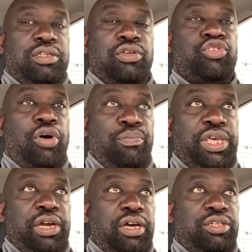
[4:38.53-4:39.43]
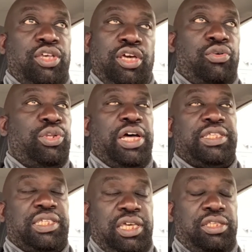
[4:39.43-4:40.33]
to Jamaica, so you could not
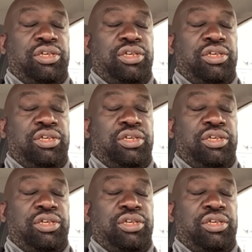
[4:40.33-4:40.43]
see it.